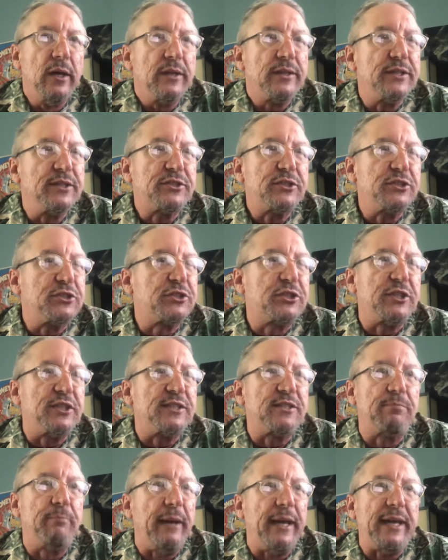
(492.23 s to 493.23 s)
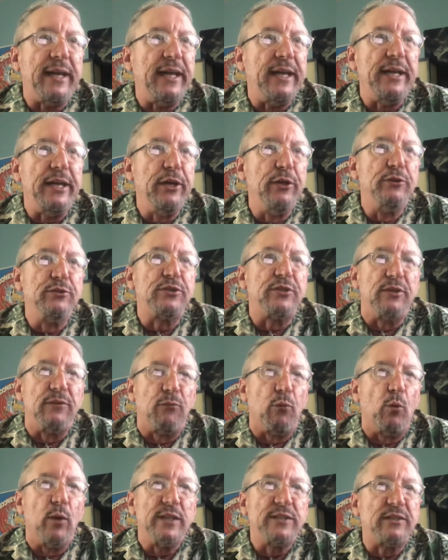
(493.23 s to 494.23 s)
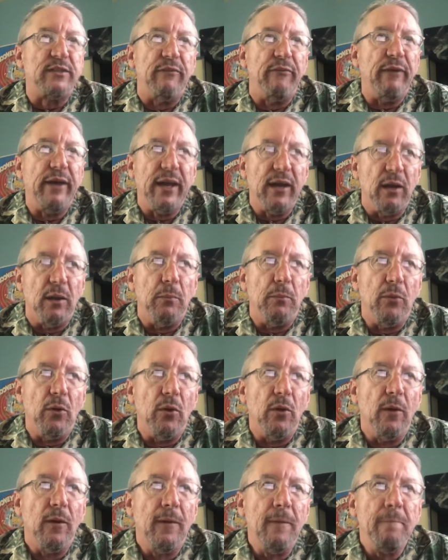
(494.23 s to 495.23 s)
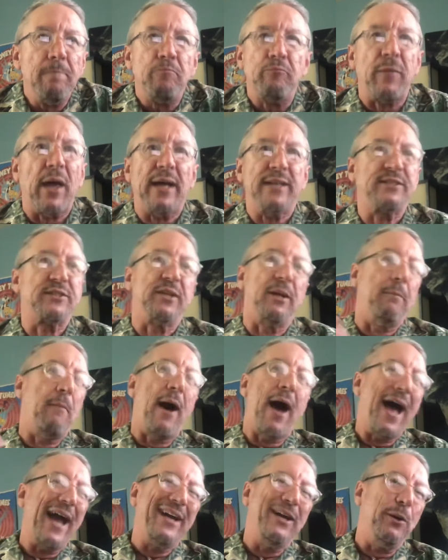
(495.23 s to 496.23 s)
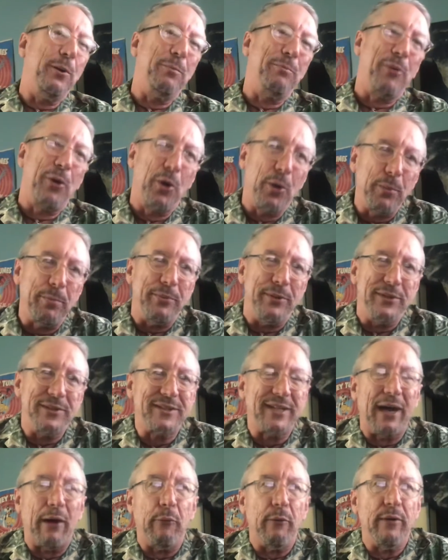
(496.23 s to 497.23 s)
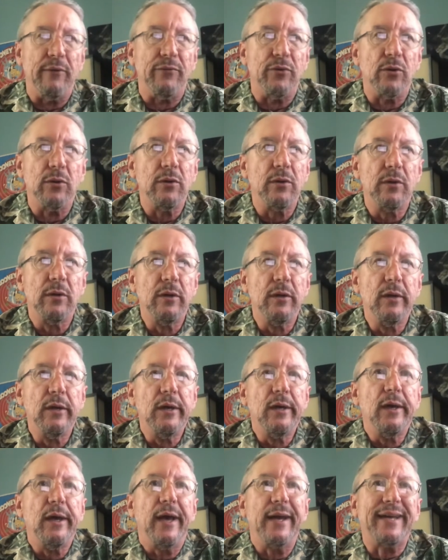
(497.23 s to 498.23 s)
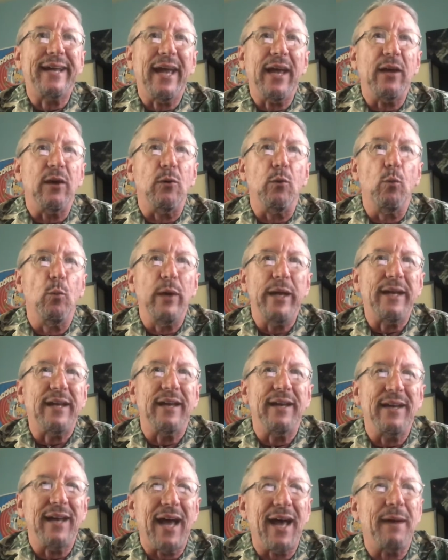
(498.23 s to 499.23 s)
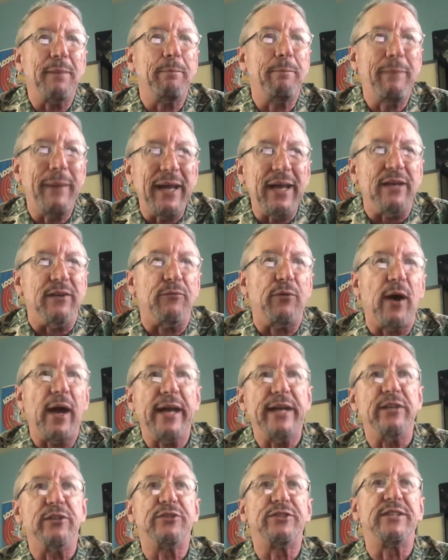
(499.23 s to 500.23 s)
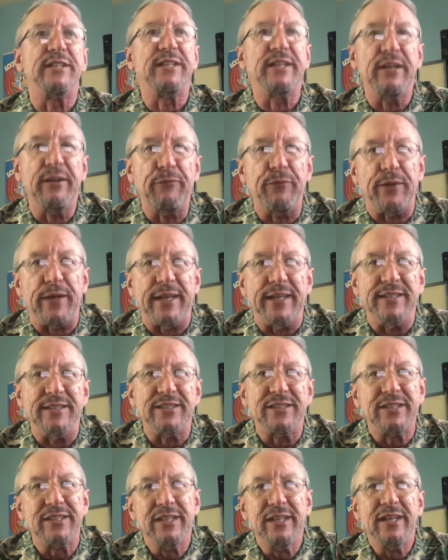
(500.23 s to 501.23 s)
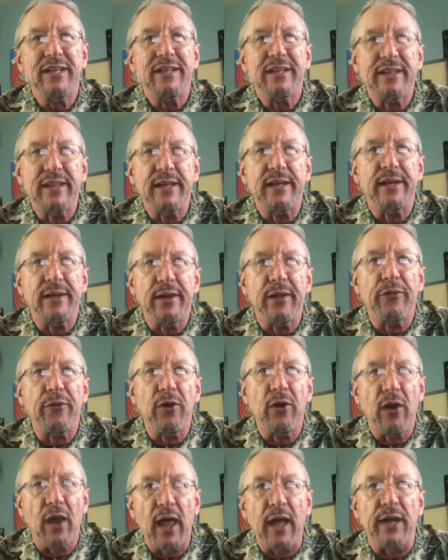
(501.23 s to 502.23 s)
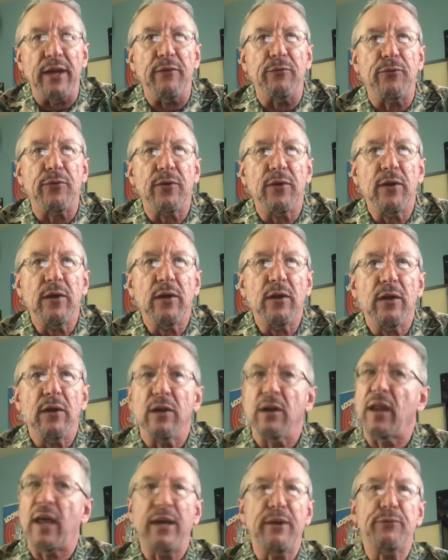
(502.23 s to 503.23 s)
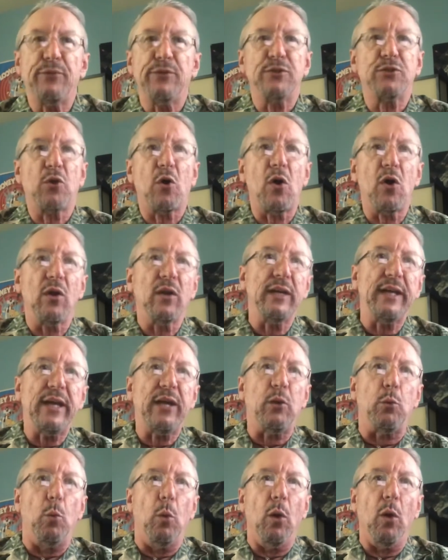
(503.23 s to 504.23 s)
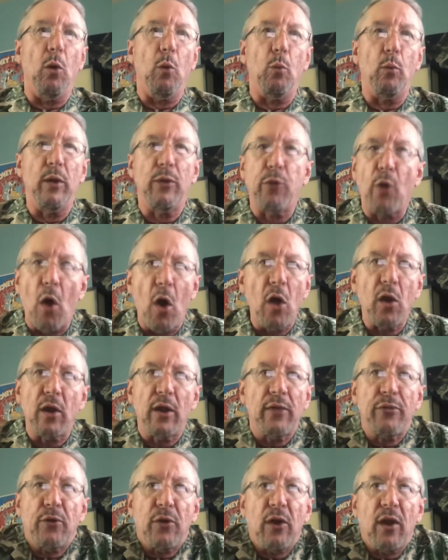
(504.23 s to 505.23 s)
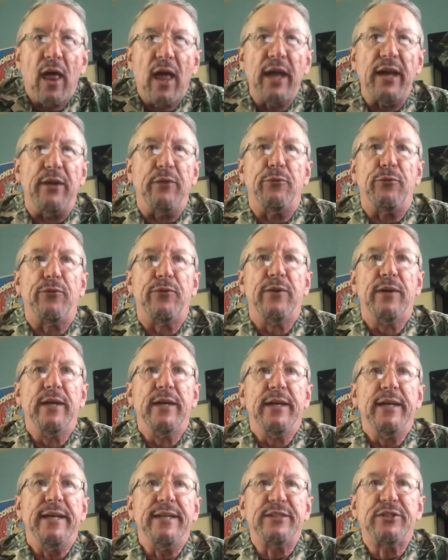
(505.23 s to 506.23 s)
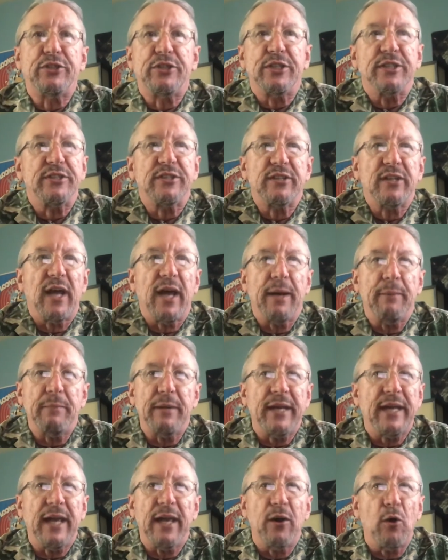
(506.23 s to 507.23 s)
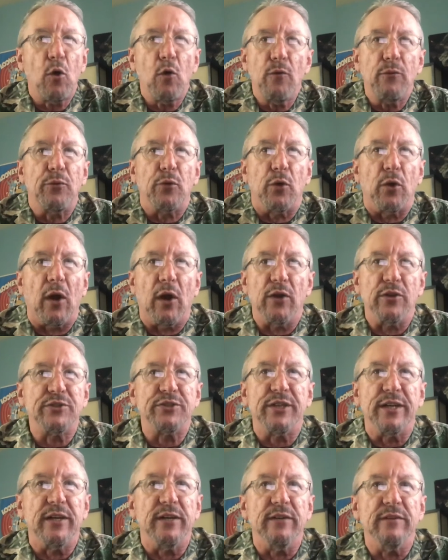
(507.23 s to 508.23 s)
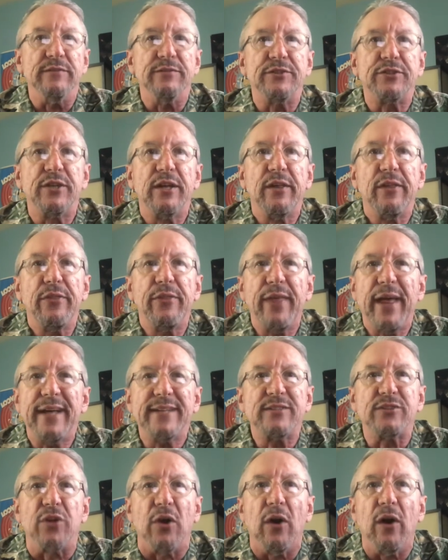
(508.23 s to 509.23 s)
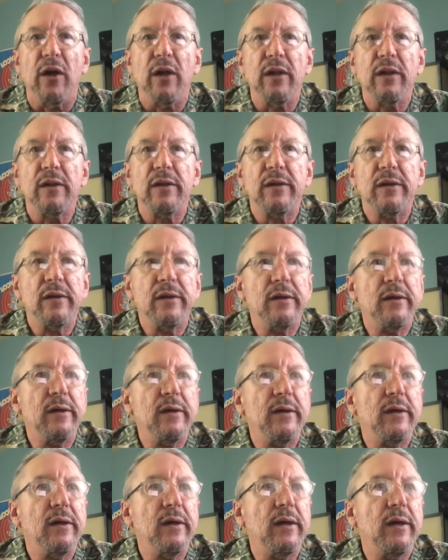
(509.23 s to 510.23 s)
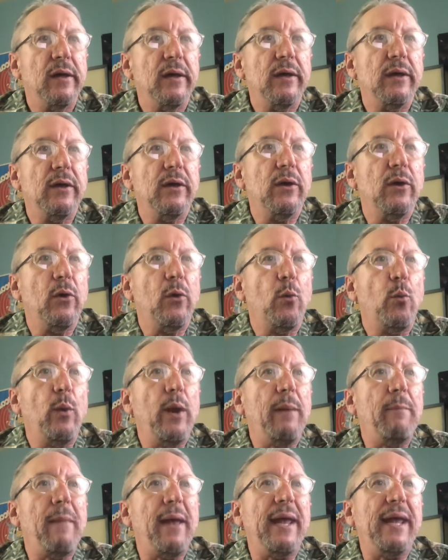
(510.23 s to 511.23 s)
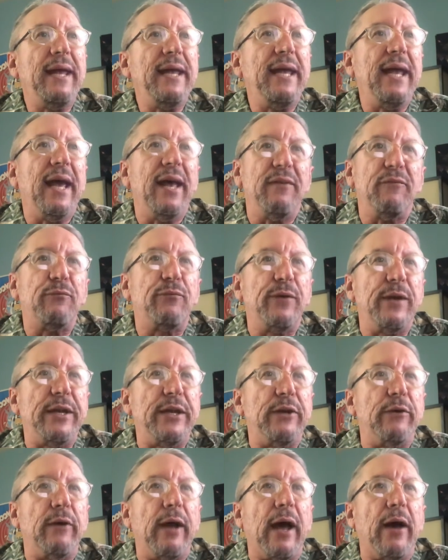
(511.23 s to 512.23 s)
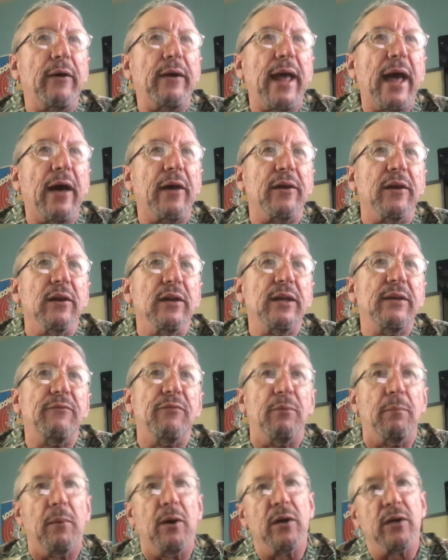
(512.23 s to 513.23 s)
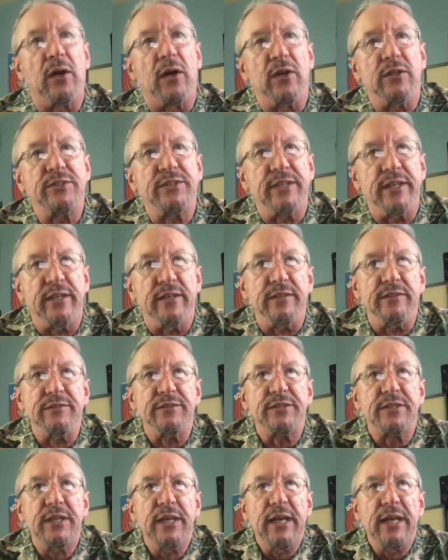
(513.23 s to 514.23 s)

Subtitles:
This is just making use of what's available, not some higher purpose, however. Again, we cannot be of higher significance than another life. Life is all equal with all other life. It's just time to get over ourselves. That's all. We may yet figure out how to live among ourselves.